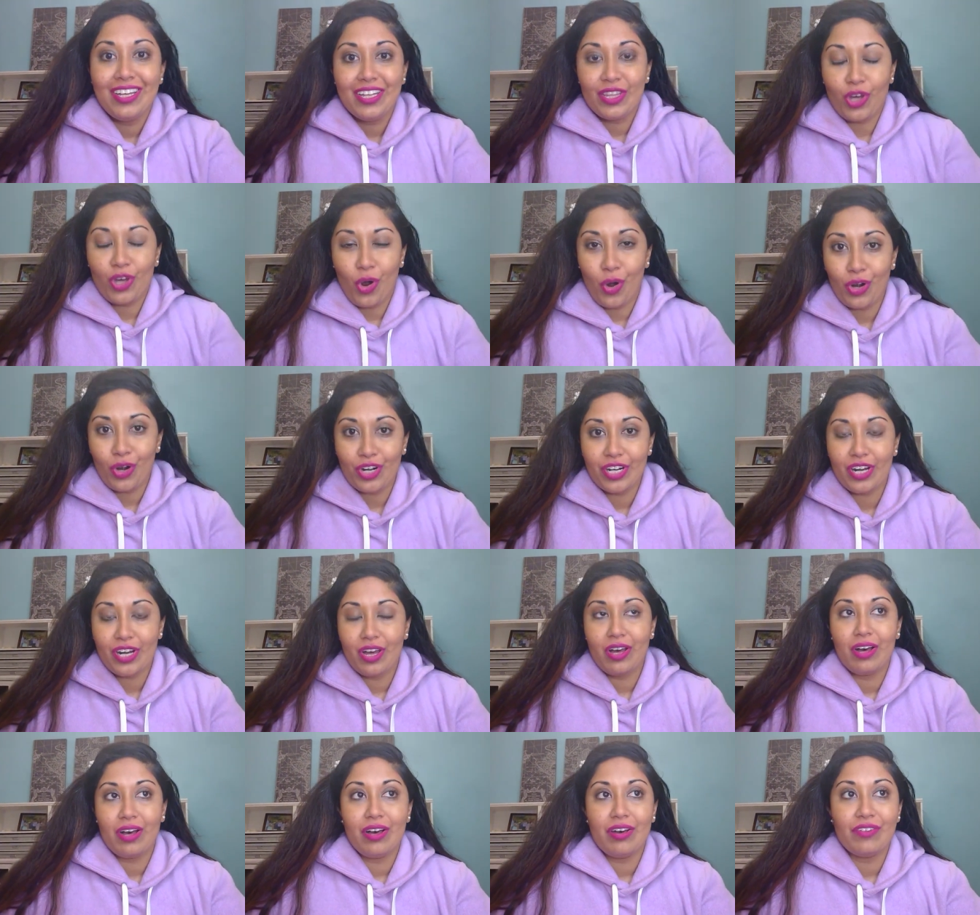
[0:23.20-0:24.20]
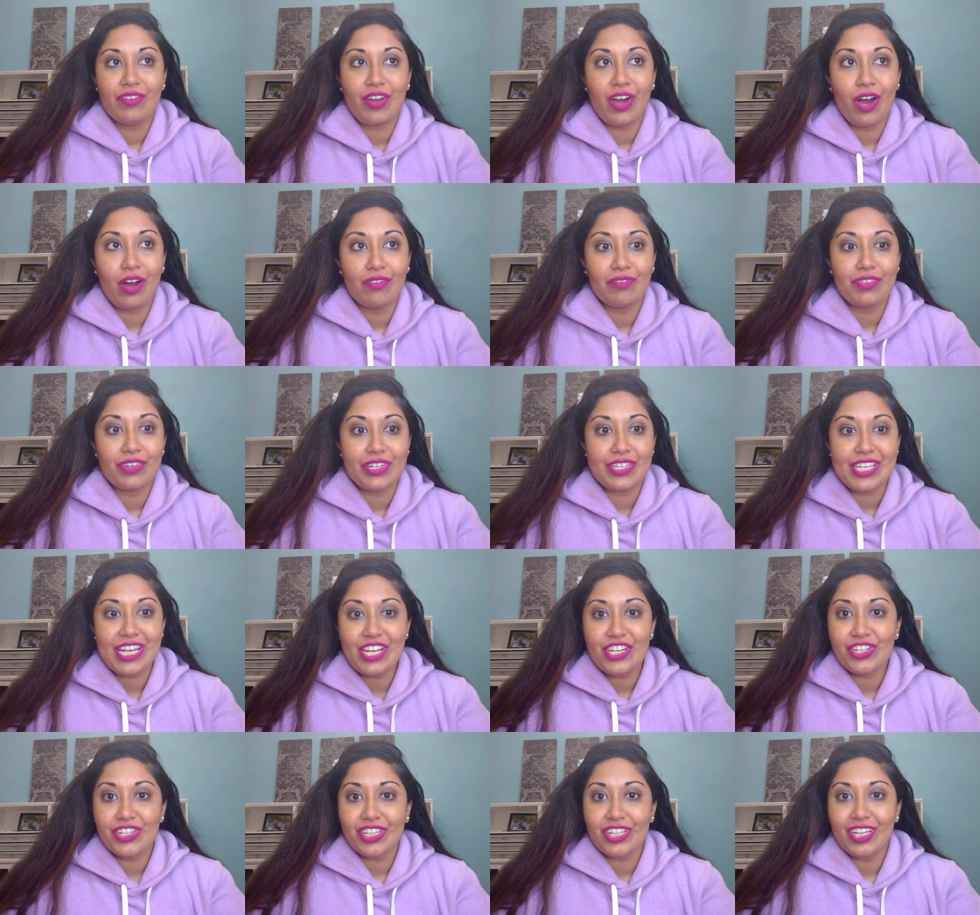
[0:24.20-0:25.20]
the art of
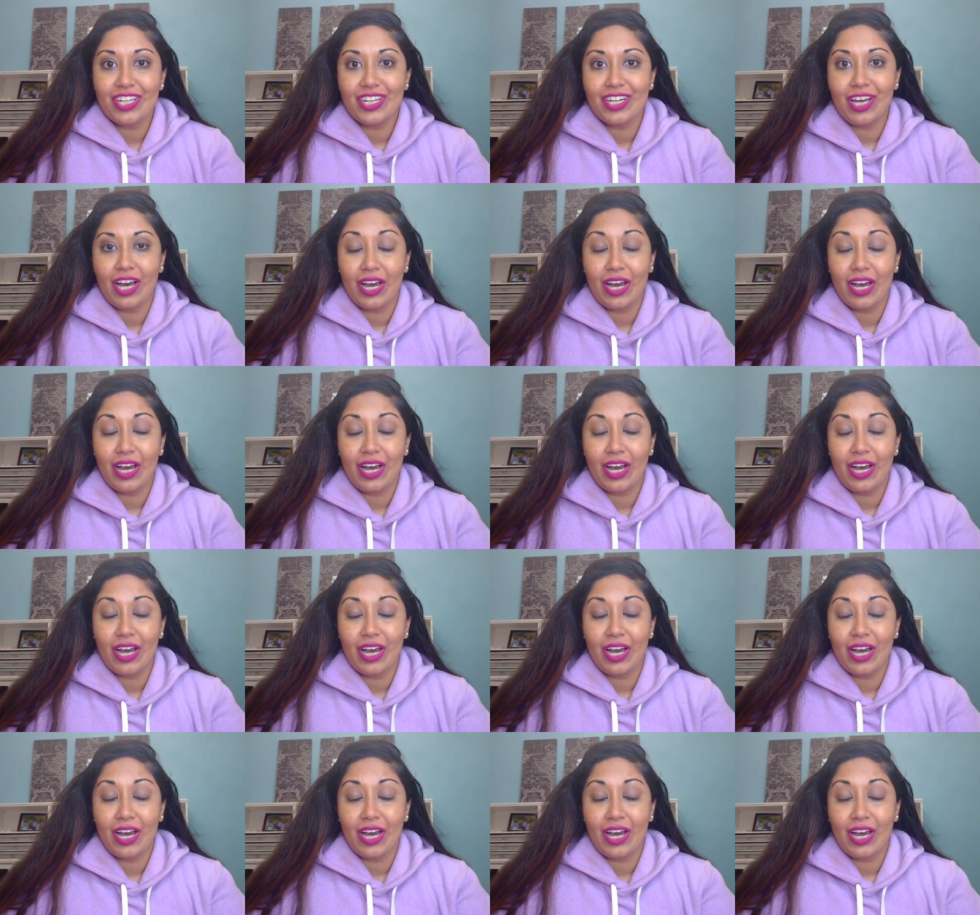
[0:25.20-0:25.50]
conversation.